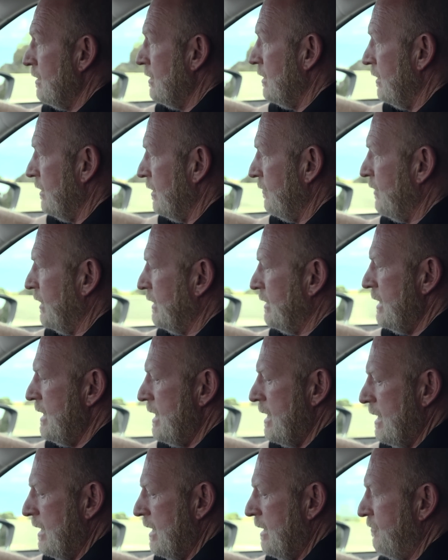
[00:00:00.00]
And if I
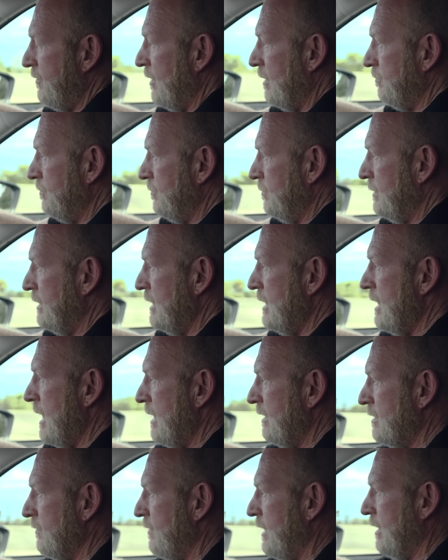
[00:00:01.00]

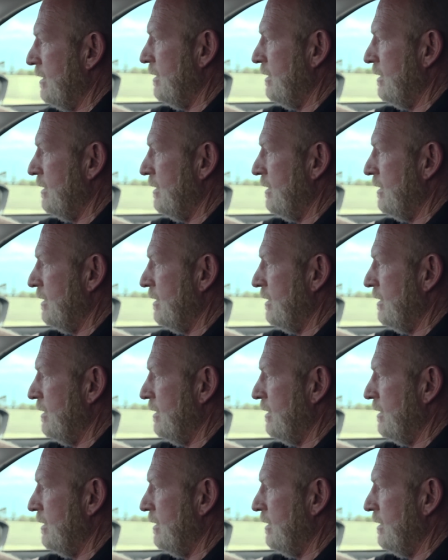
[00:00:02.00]
deactivate